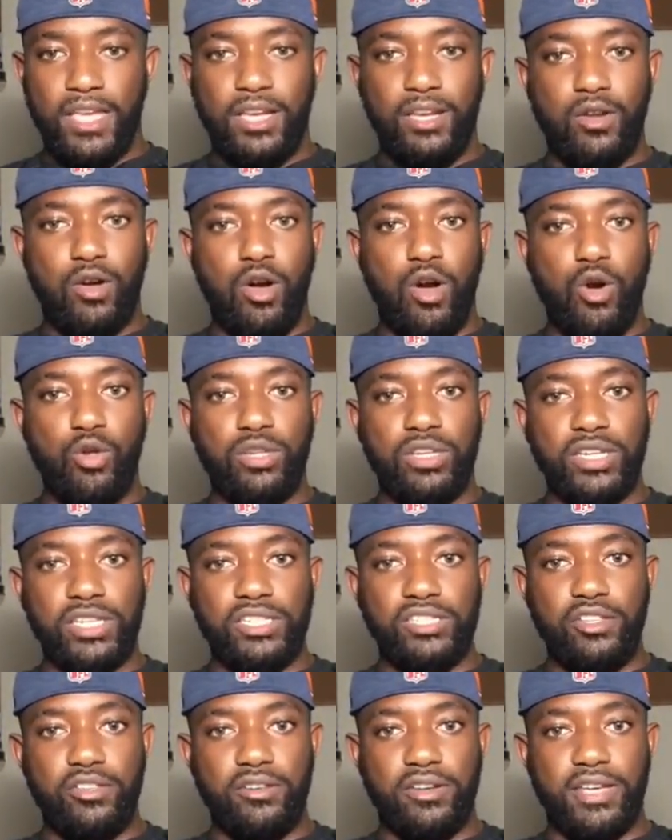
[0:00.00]
holding each
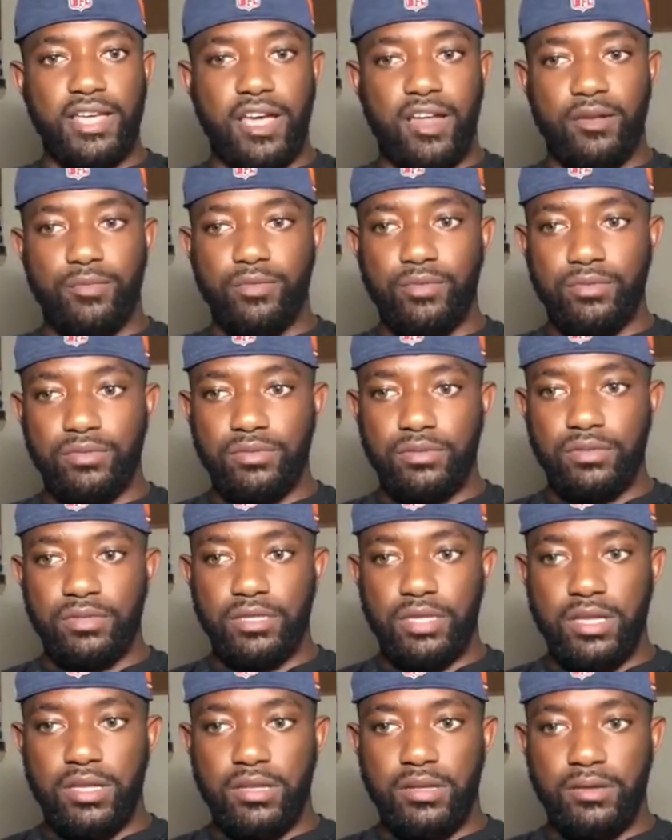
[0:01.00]
other accountable,
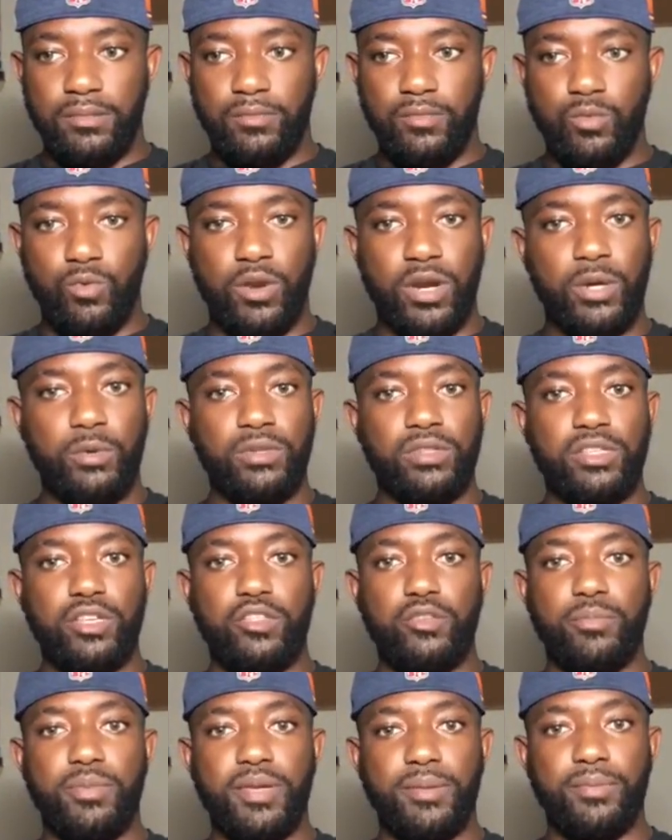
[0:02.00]
working with other
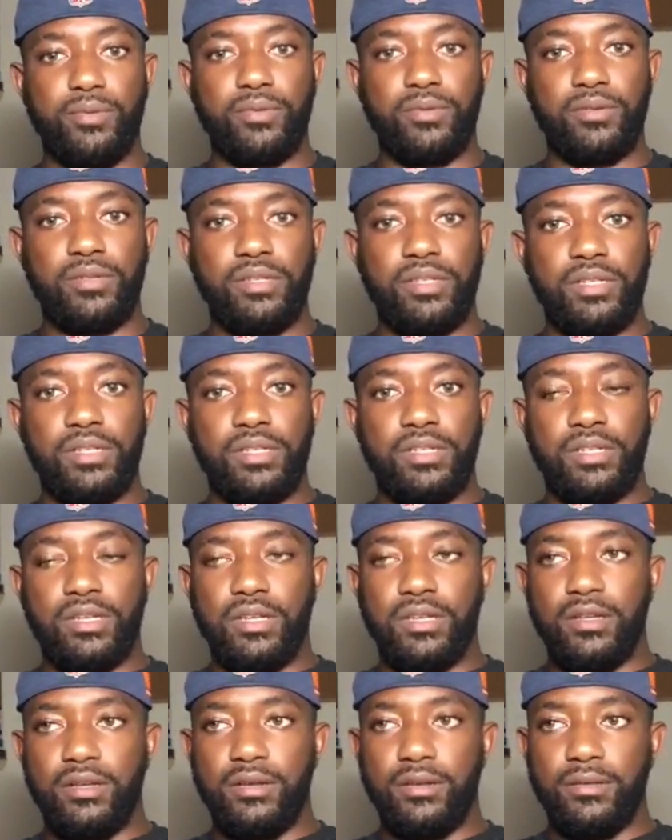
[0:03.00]
people,
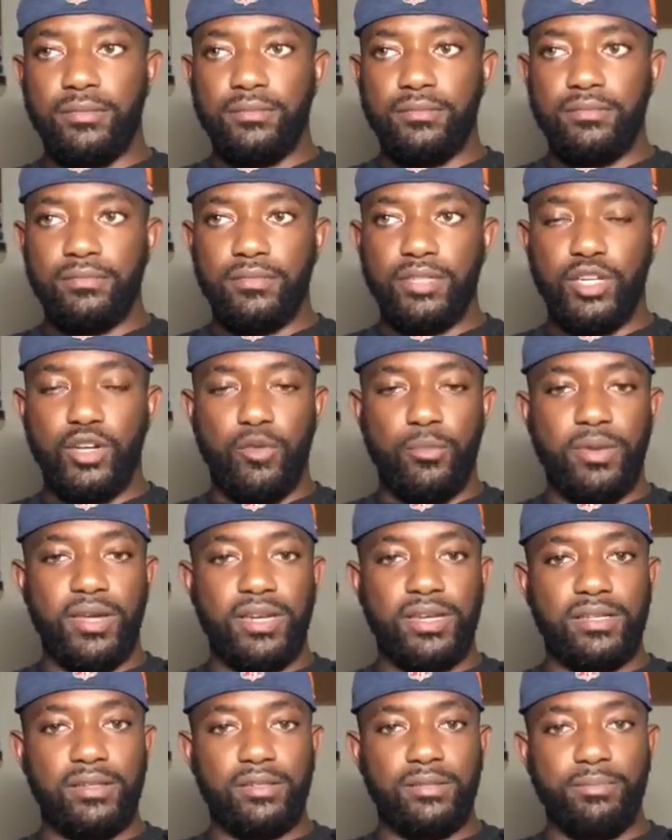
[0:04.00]

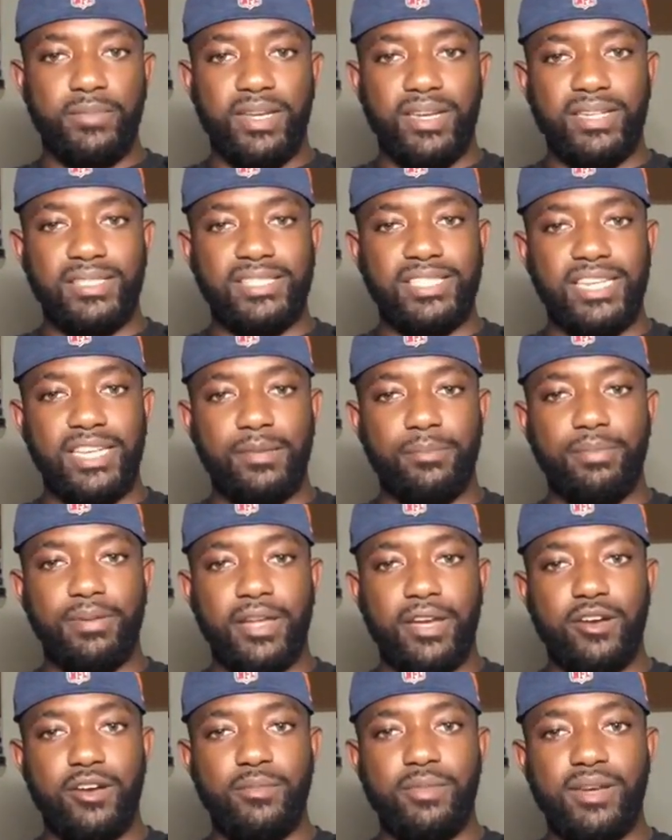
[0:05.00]
being a team
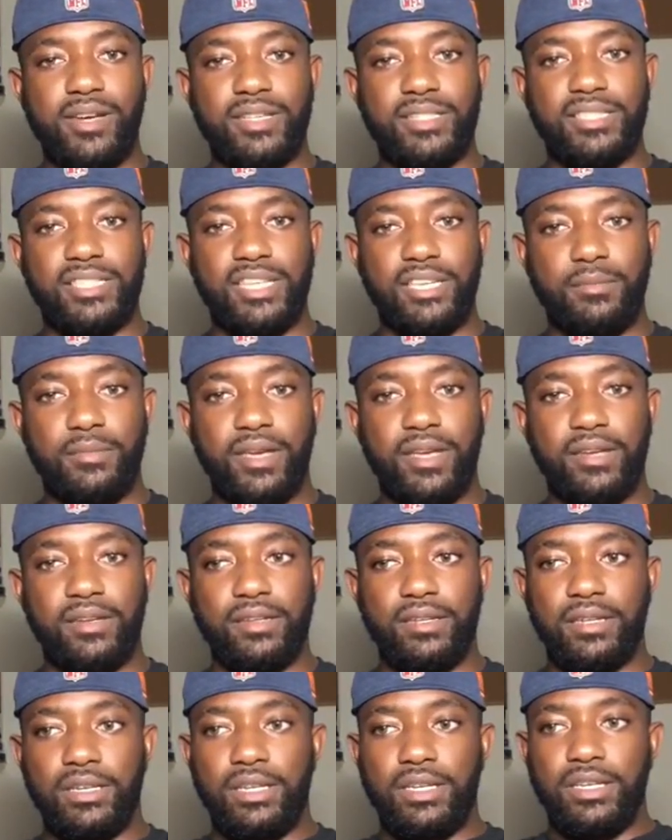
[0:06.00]
player, being a teammate.
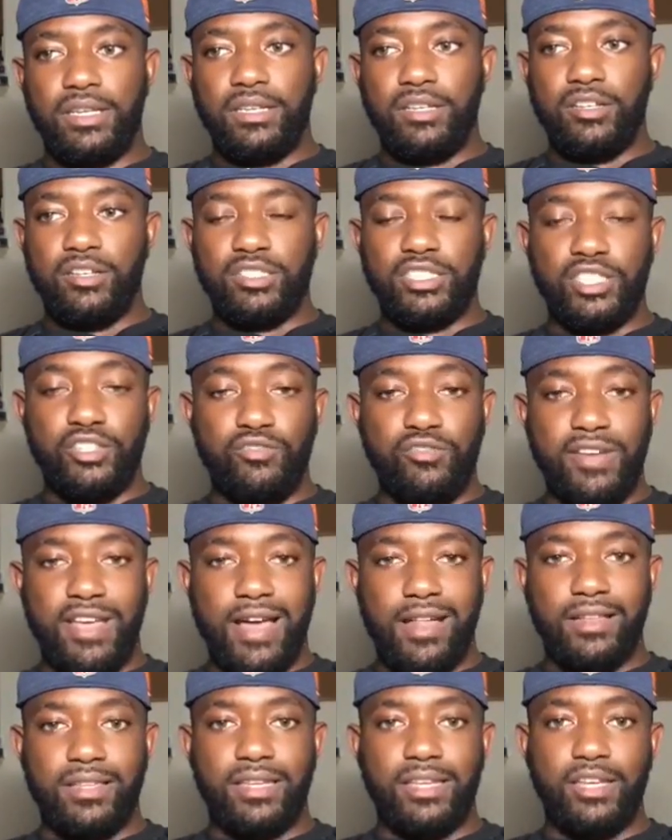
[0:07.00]
Because in
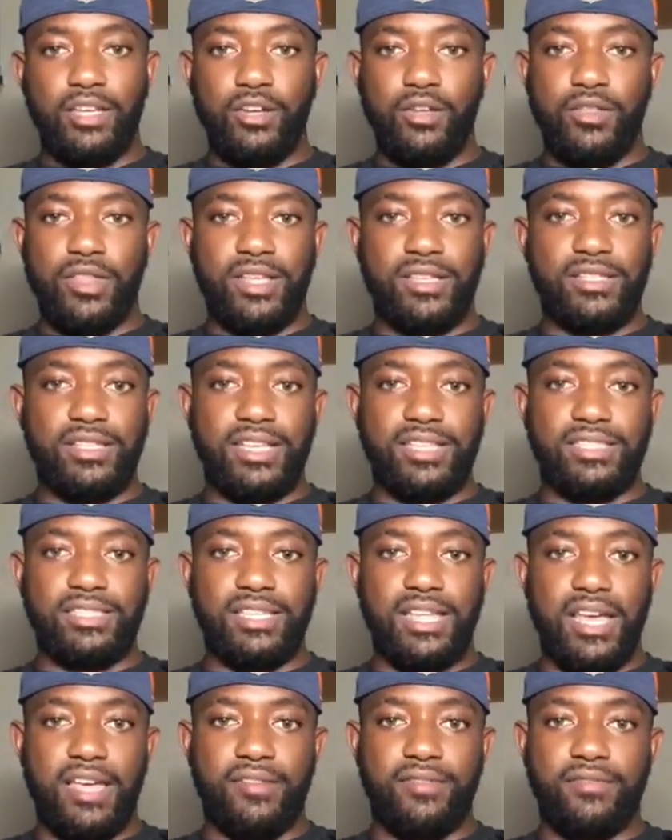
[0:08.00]
reality, that's
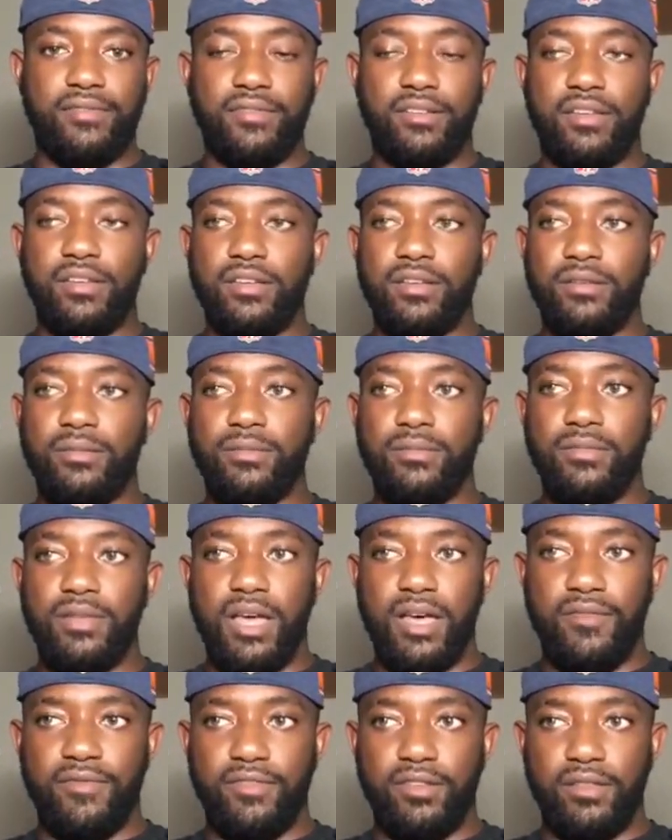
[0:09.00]
life. I
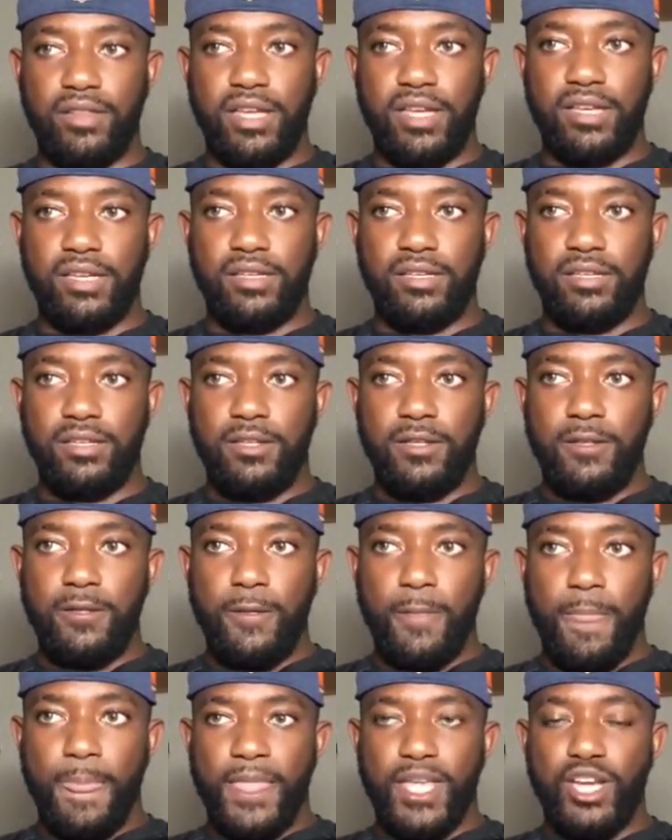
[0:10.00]
feel like,
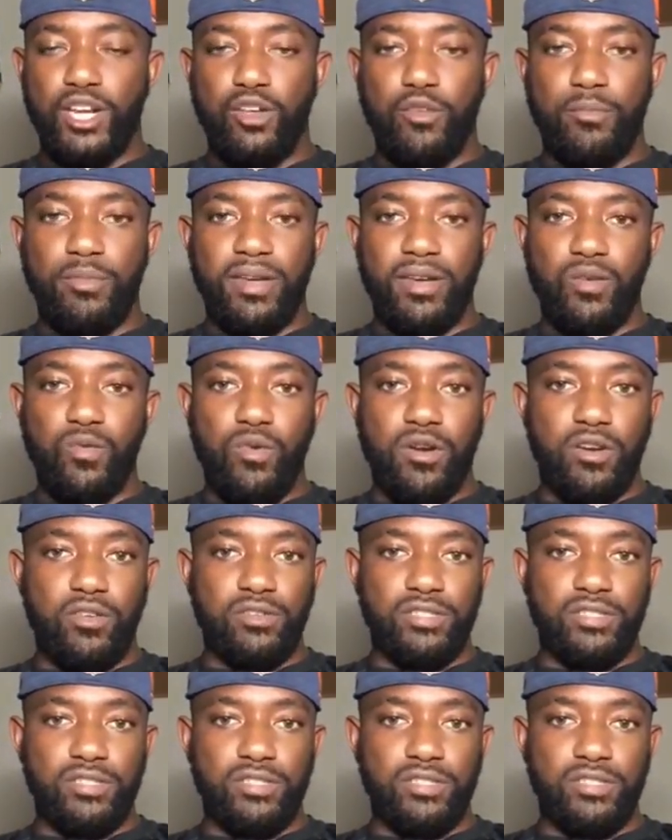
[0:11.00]
being to work on